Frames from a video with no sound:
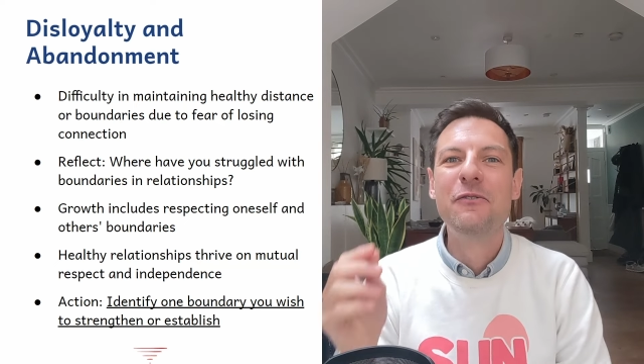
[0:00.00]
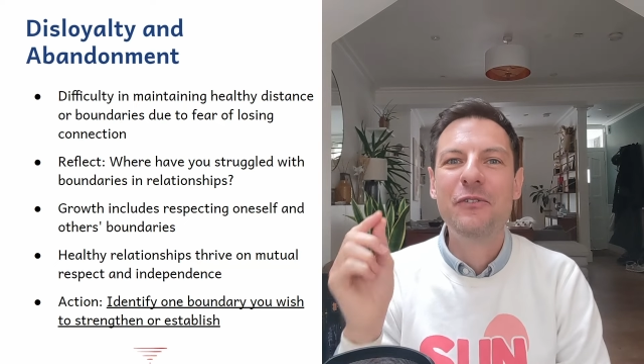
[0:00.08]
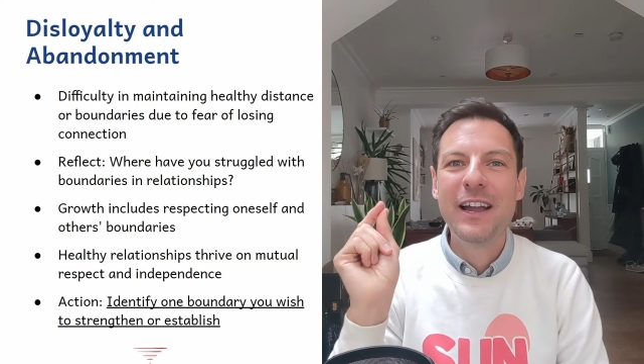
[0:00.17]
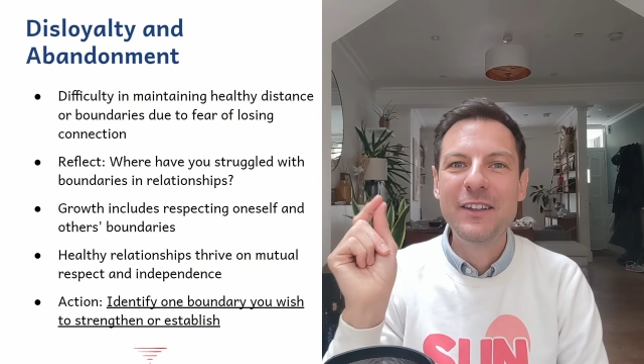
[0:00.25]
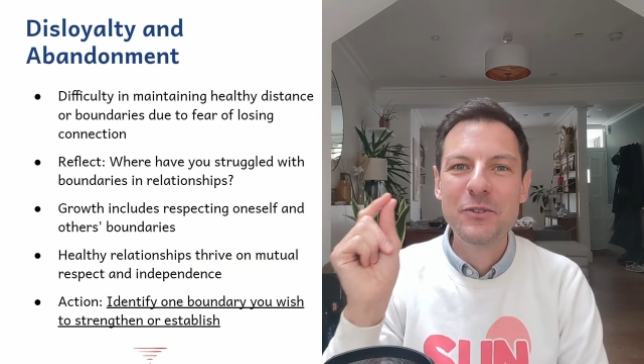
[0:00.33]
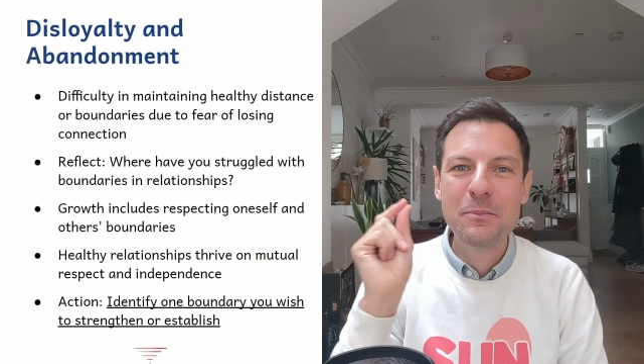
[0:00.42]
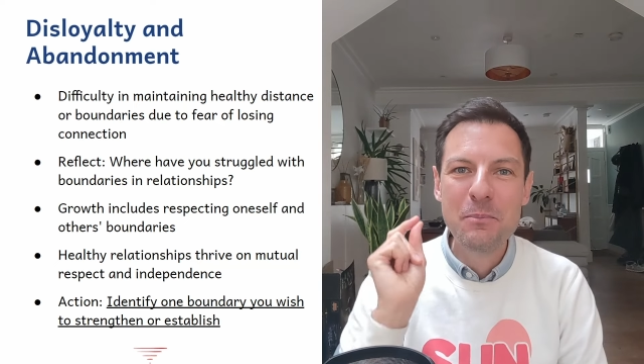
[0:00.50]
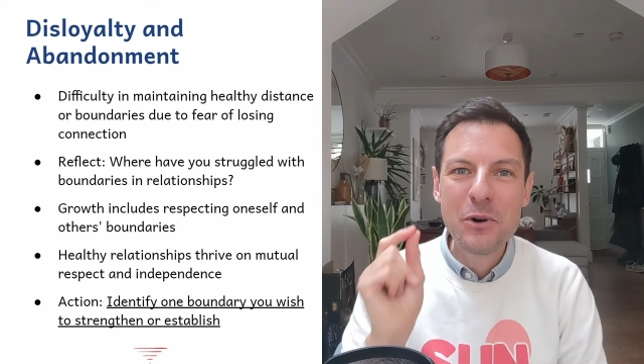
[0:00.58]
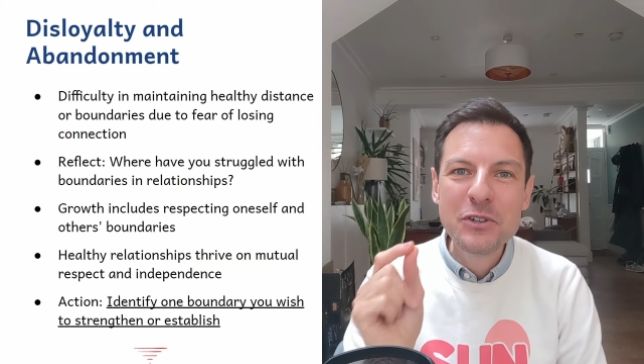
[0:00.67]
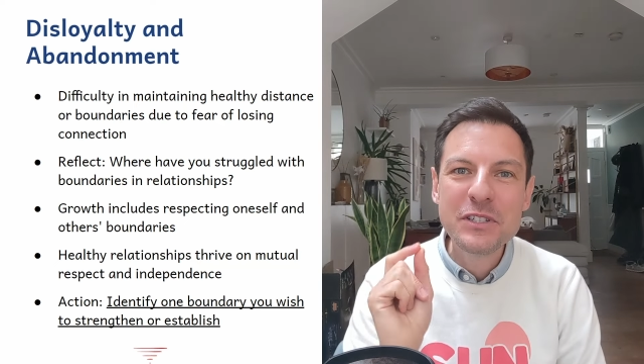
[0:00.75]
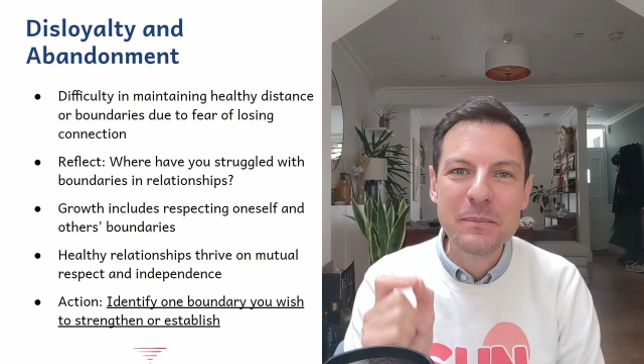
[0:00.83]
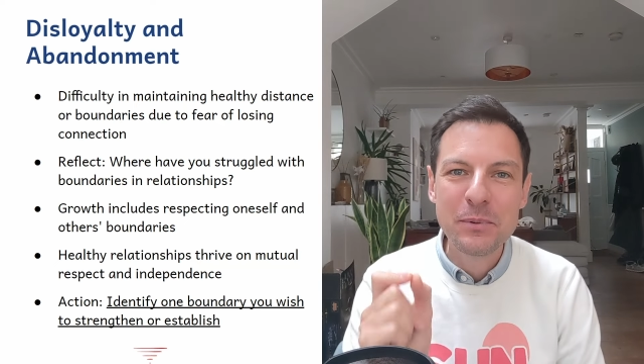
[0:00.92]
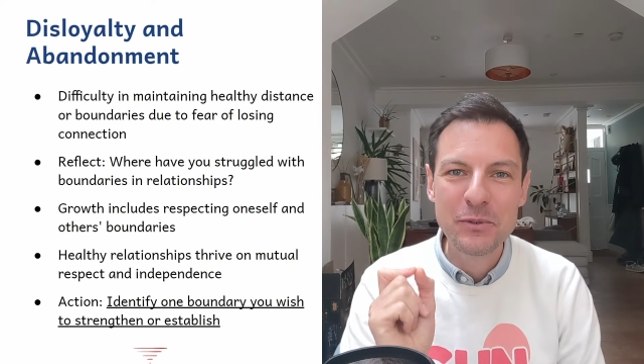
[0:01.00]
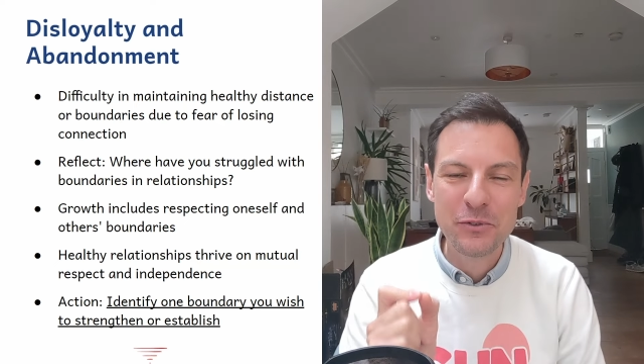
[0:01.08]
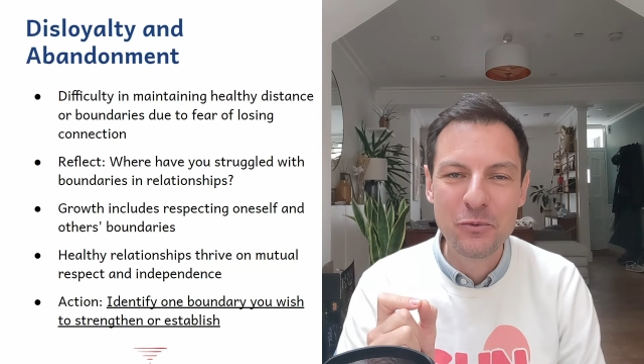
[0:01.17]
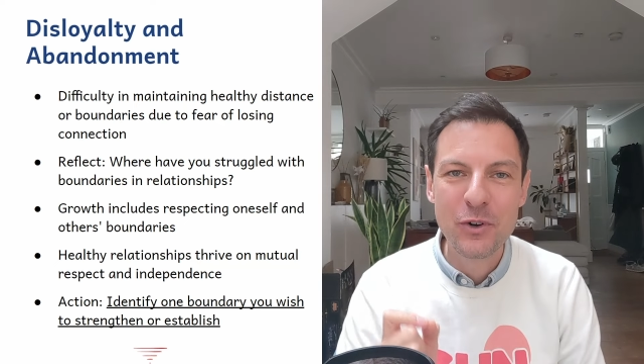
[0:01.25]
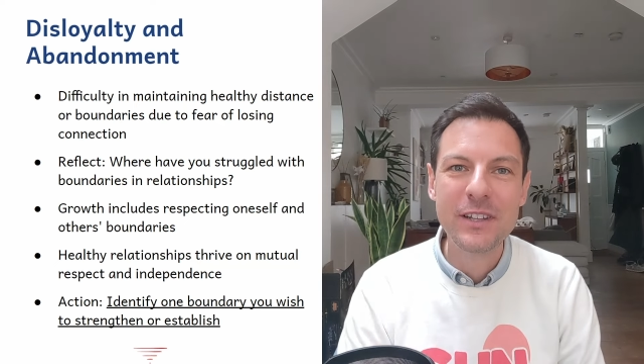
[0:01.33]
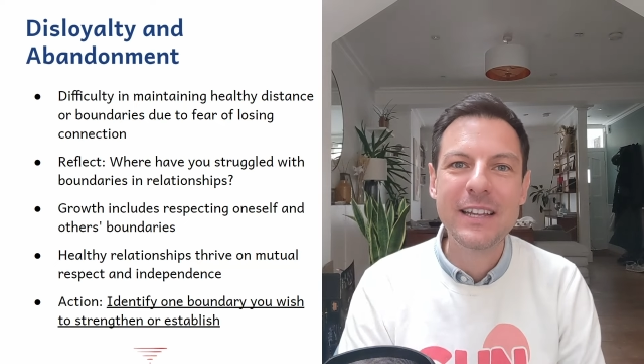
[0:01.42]
Find the most
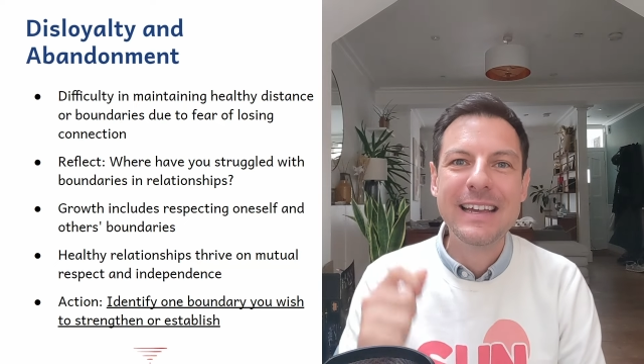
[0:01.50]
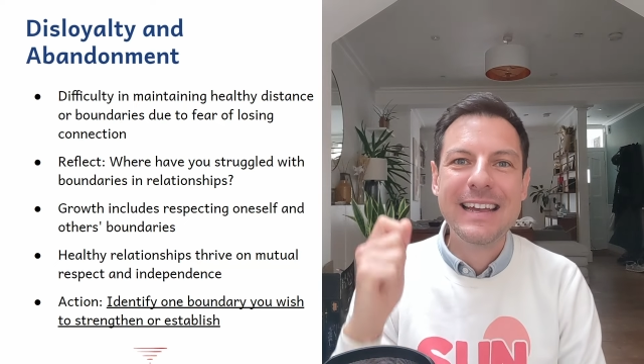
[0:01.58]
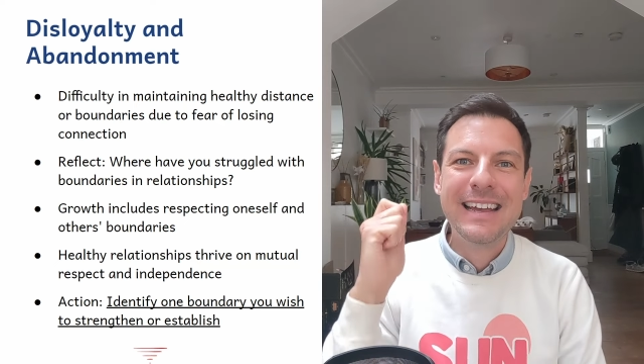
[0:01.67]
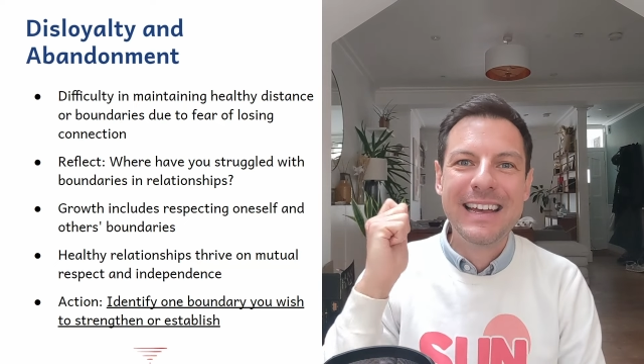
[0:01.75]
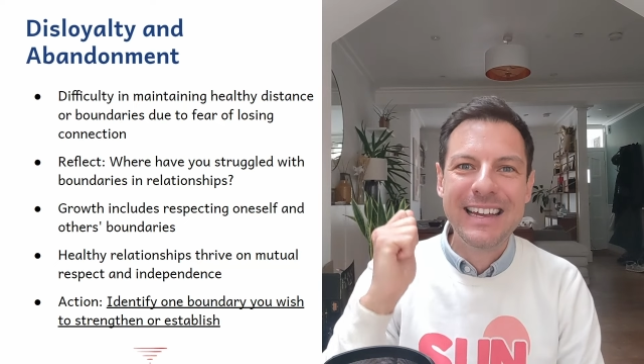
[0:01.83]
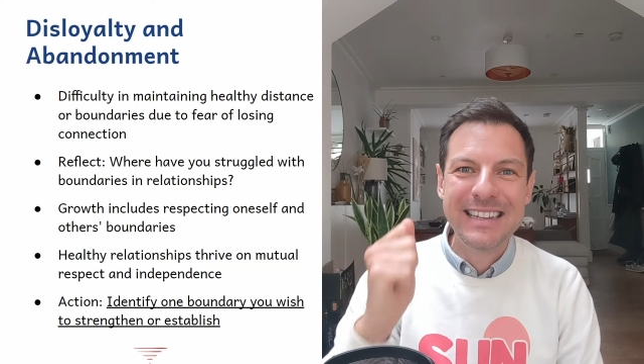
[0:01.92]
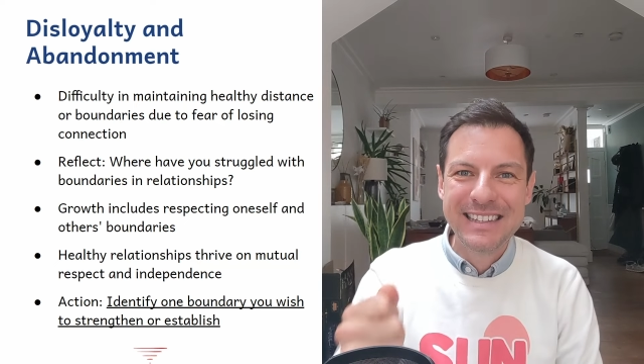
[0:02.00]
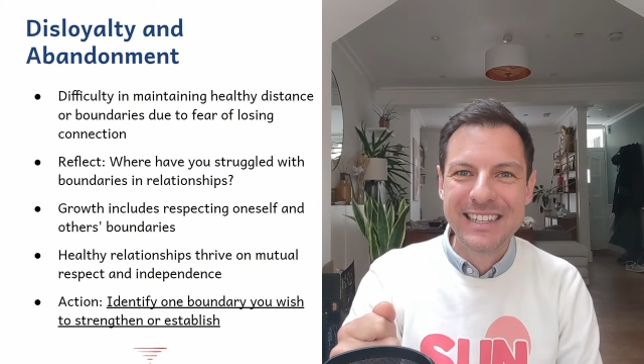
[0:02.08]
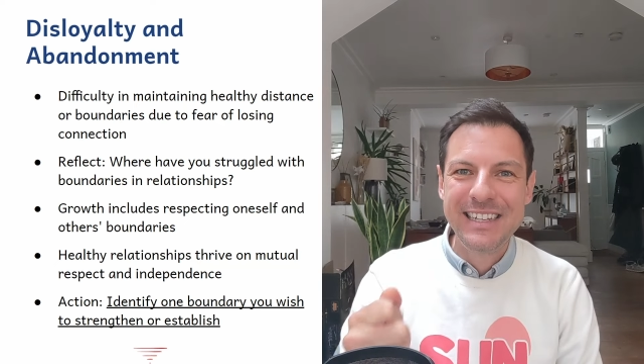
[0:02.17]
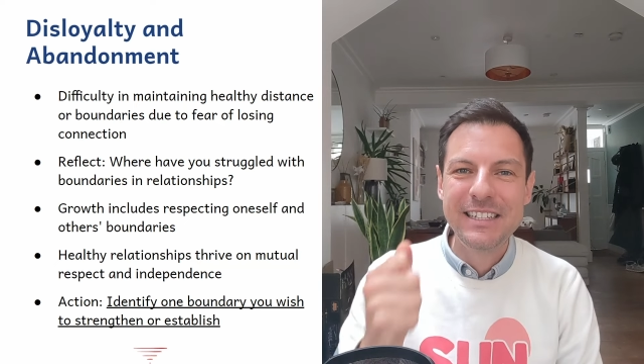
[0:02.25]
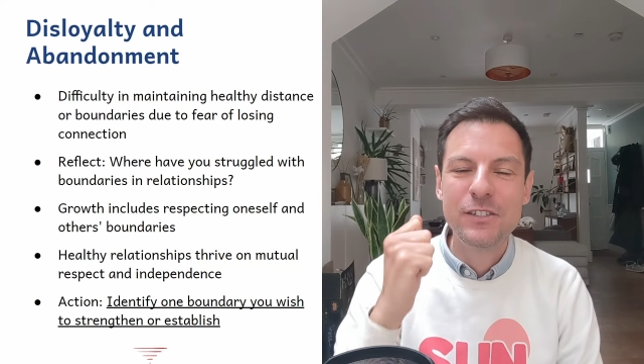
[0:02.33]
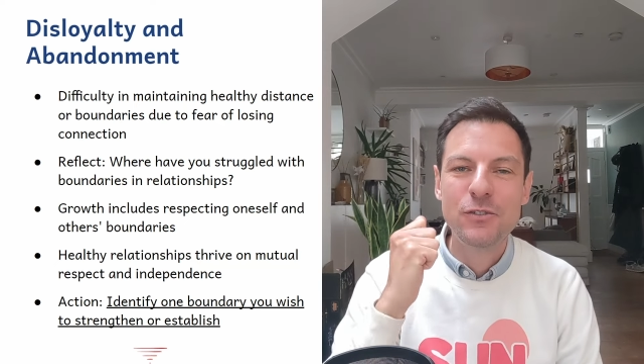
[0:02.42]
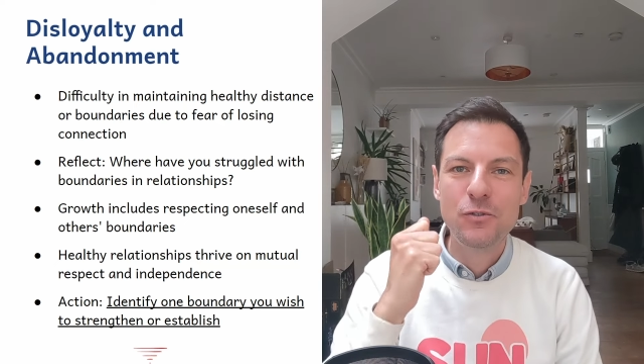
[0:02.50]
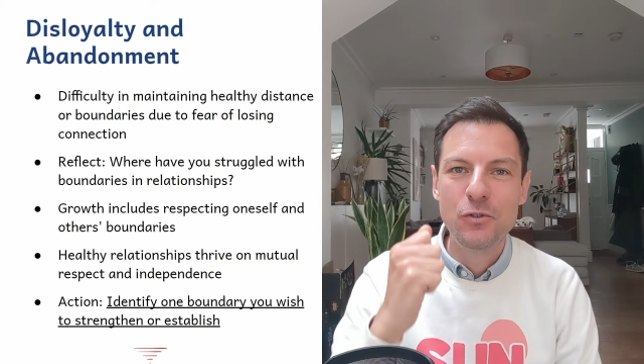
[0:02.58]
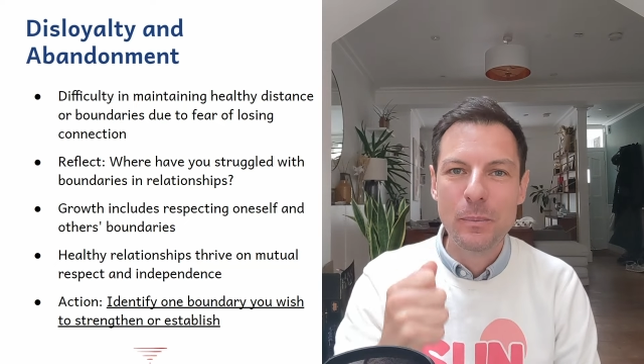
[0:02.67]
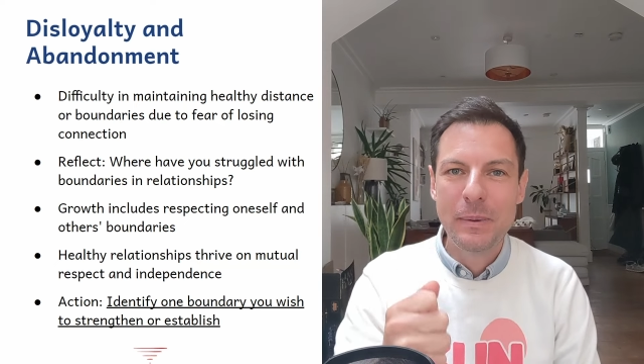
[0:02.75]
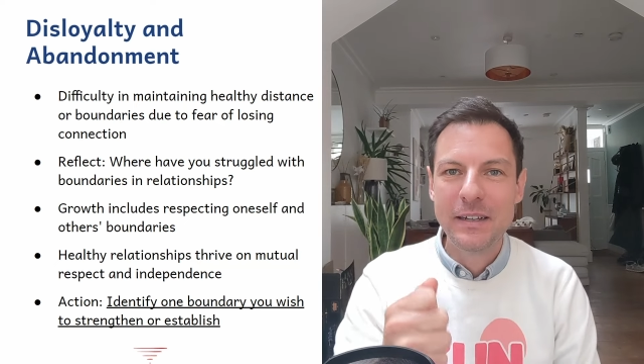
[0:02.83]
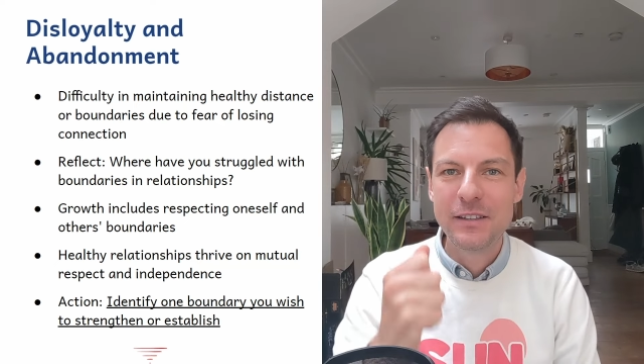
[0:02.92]
important one and tell it to
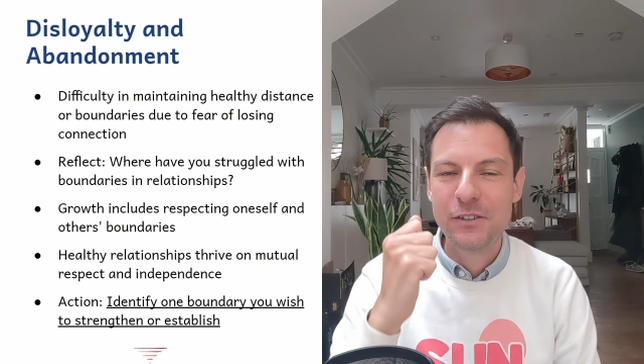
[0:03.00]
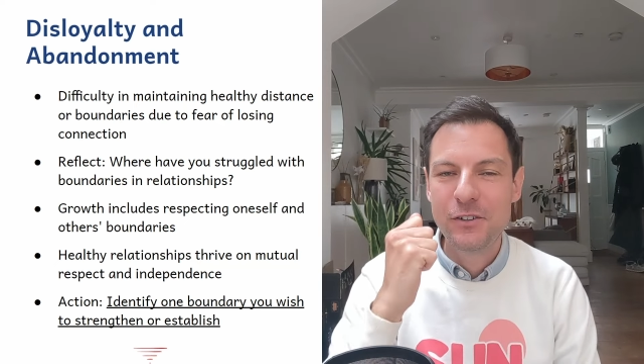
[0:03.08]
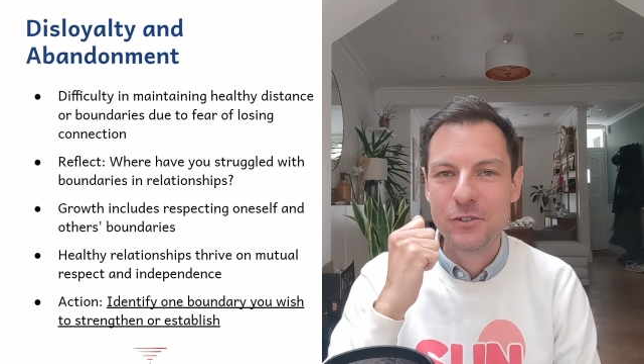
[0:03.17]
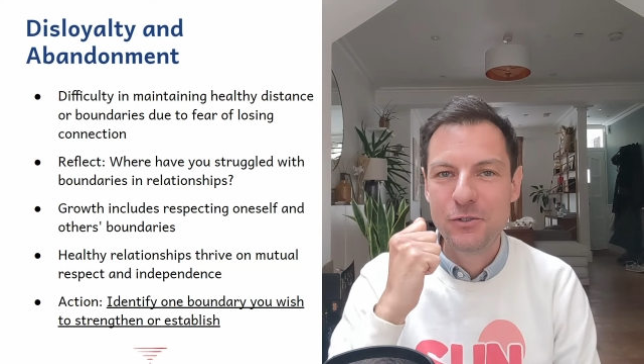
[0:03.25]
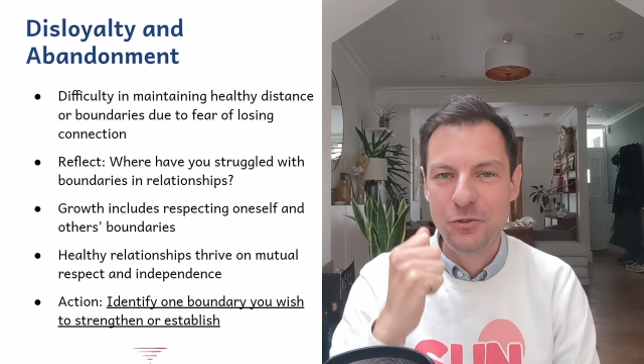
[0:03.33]
your partner,